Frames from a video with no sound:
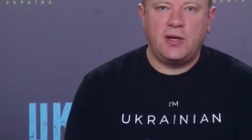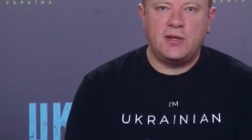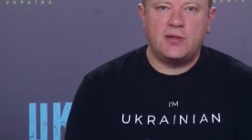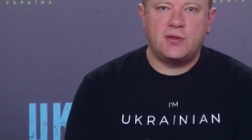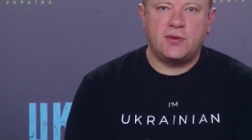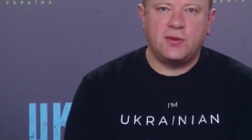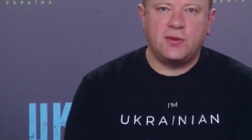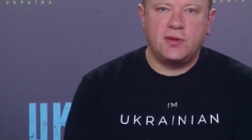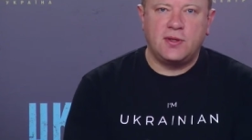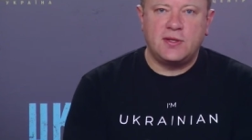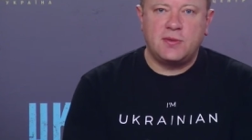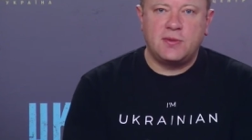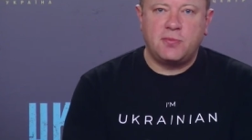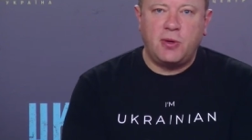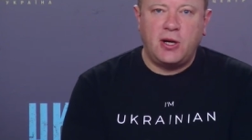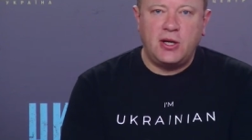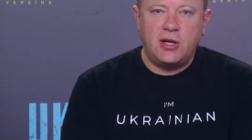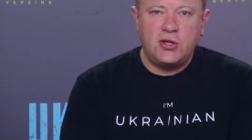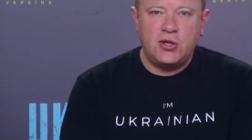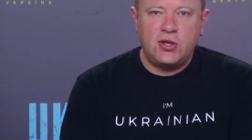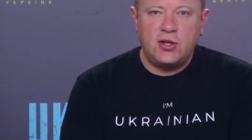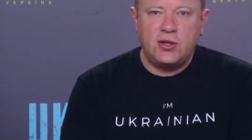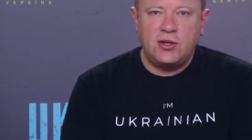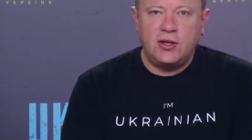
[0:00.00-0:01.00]
We are going to
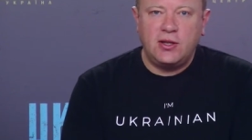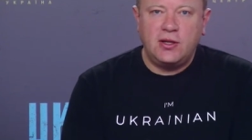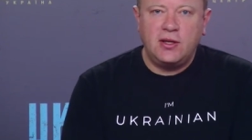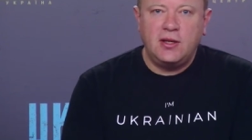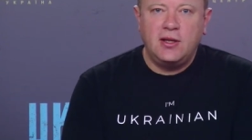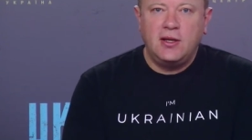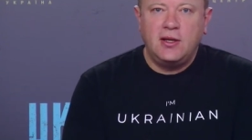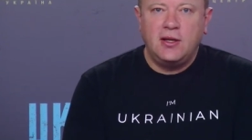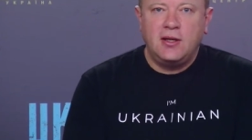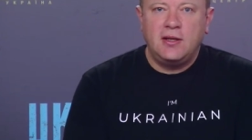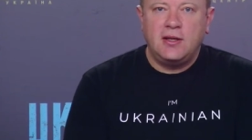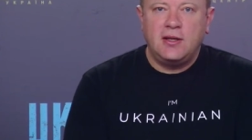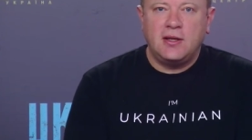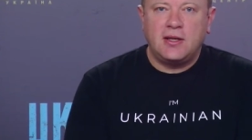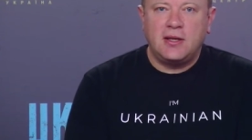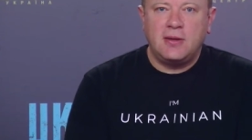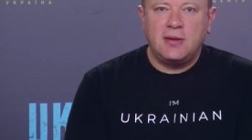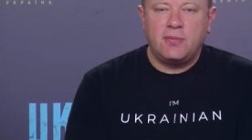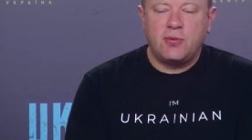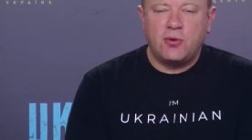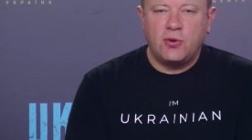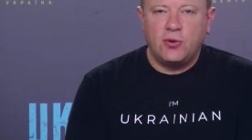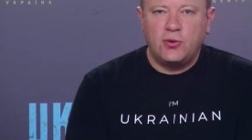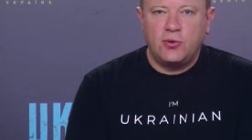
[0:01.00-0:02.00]
talk about
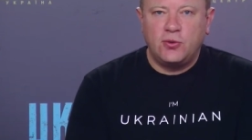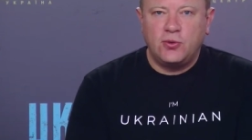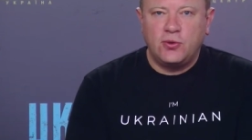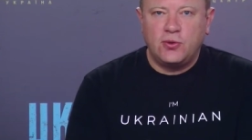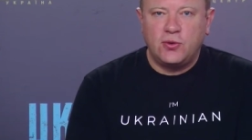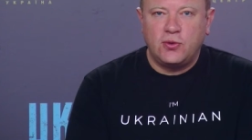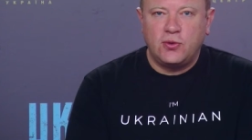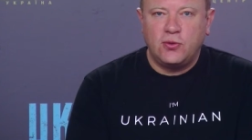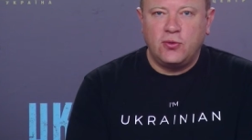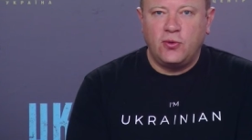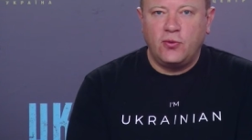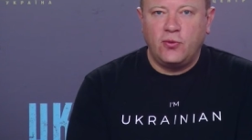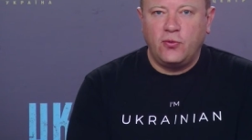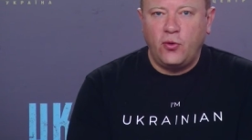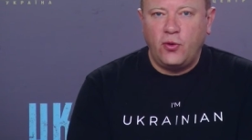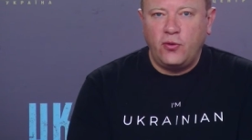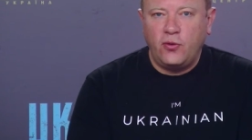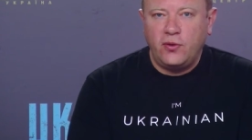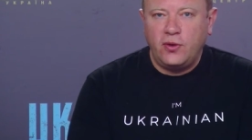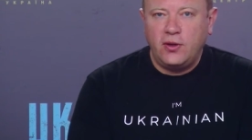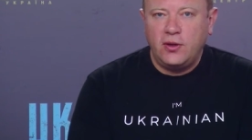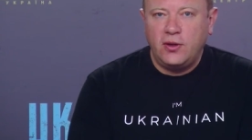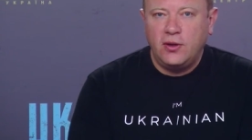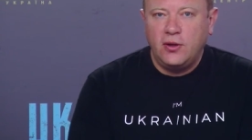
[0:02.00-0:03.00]
European Heritage
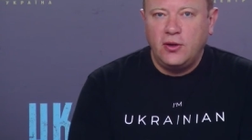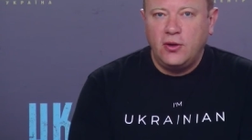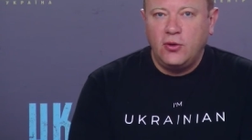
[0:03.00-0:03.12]
Days,